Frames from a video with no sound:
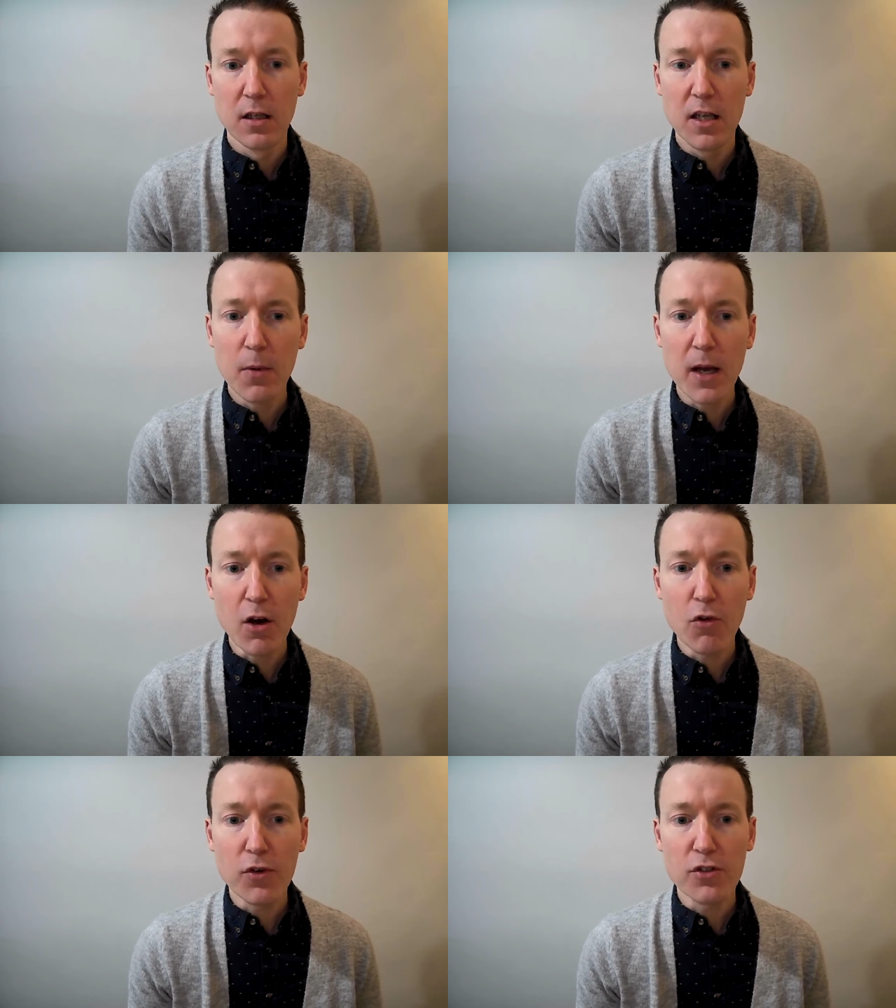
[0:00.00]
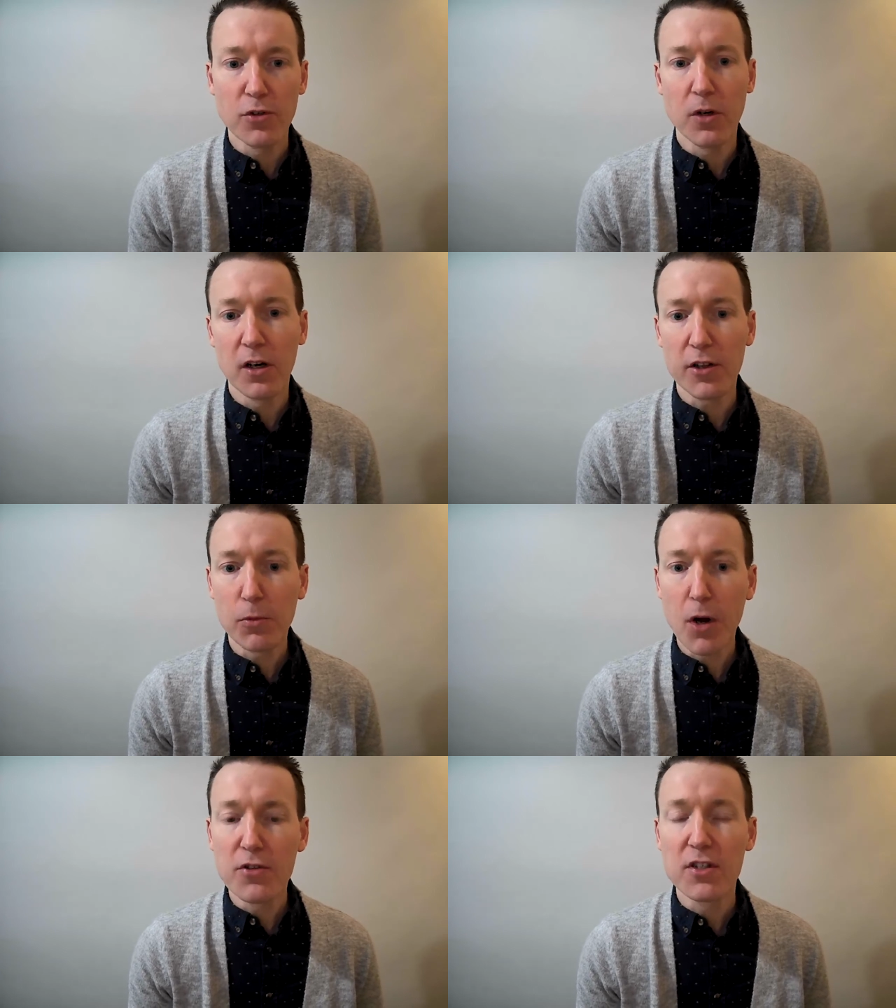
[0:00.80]
He went over to her at the
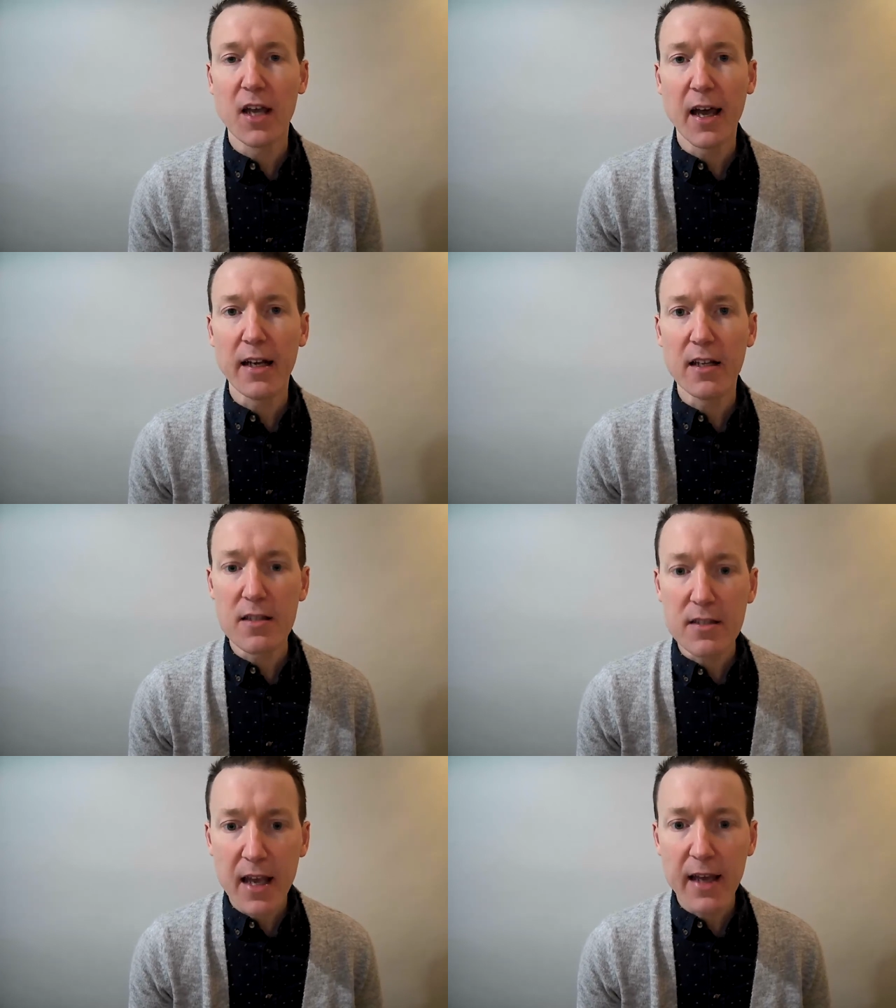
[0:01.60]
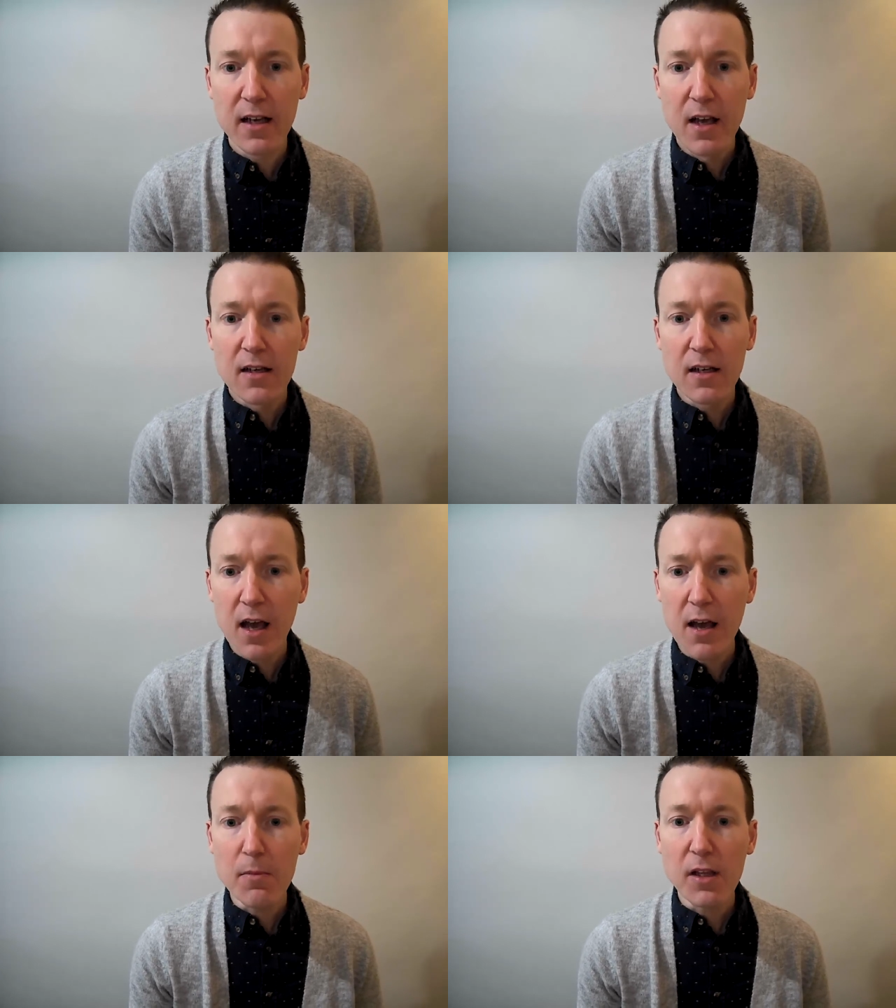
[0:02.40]
roadside and said,
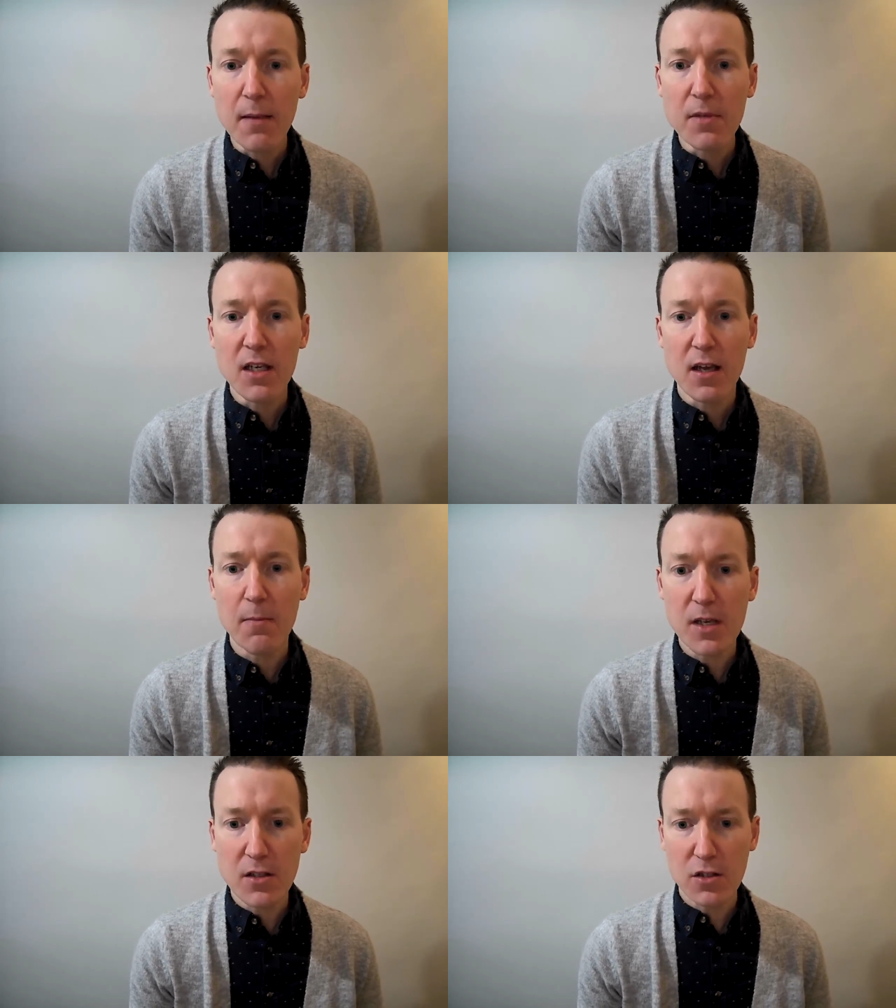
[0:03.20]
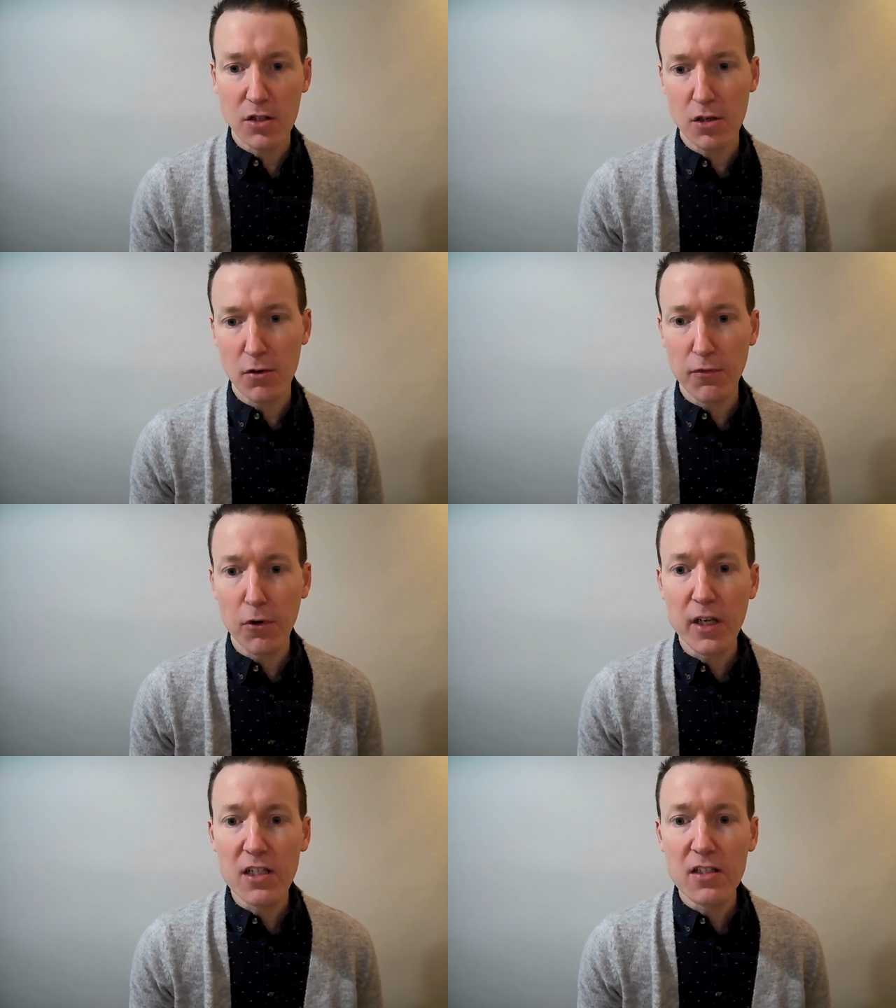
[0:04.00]
"Come, let me come in to you,"
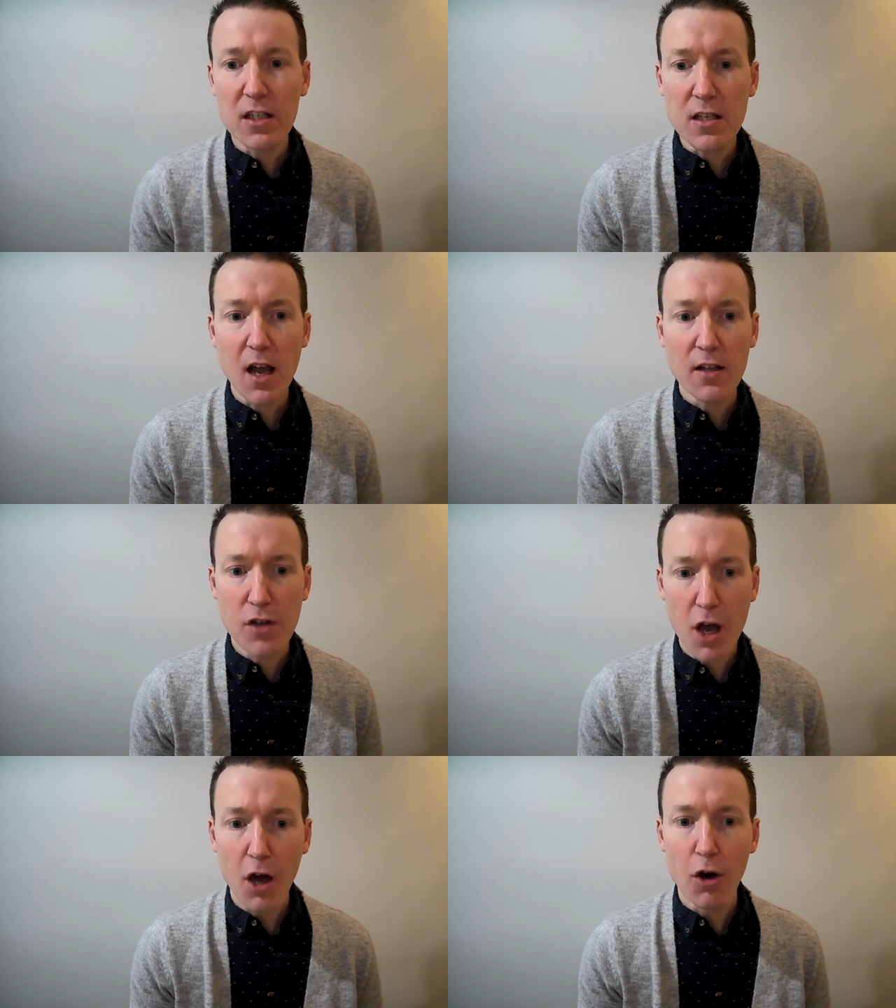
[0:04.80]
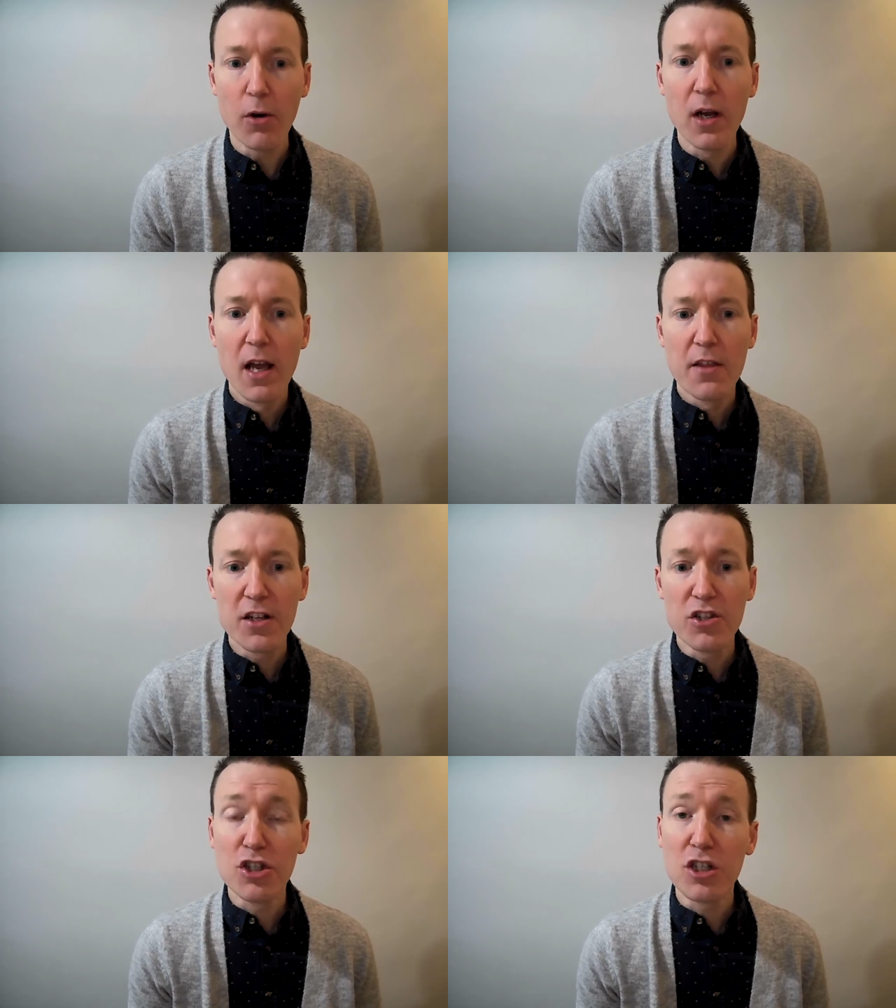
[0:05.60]
for he did not know
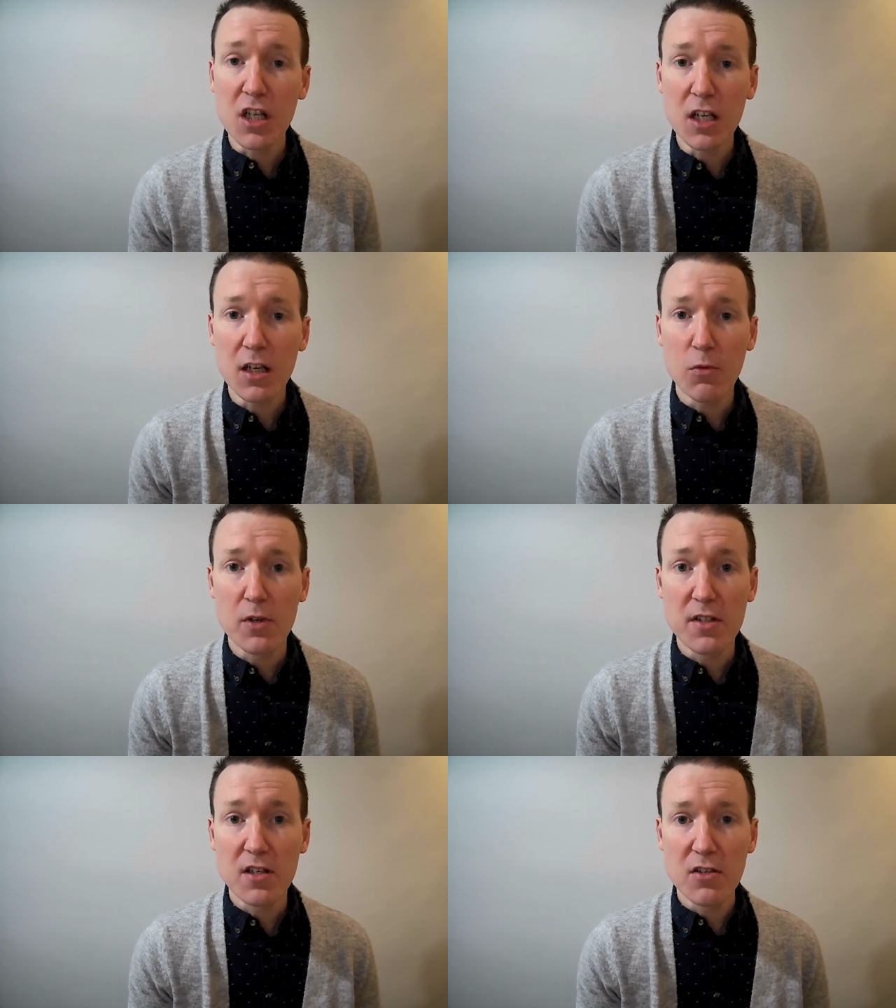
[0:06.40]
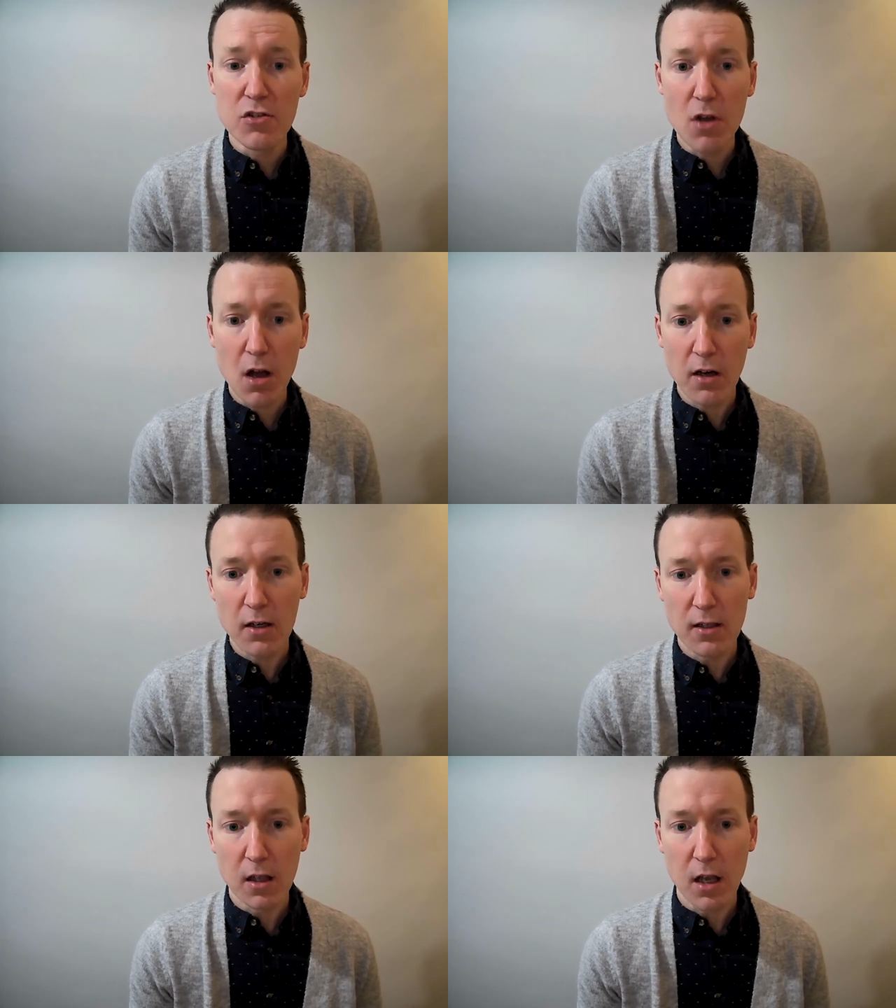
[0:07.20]
that she was his
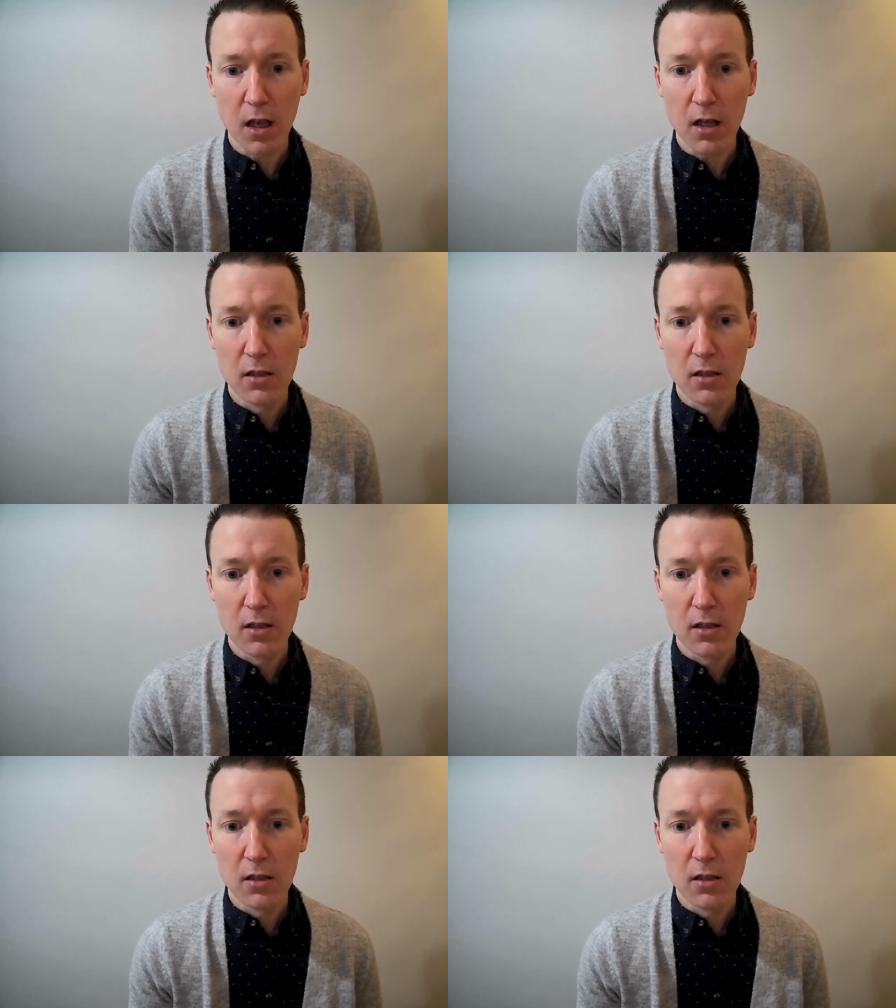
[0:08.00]
daughter-in-law.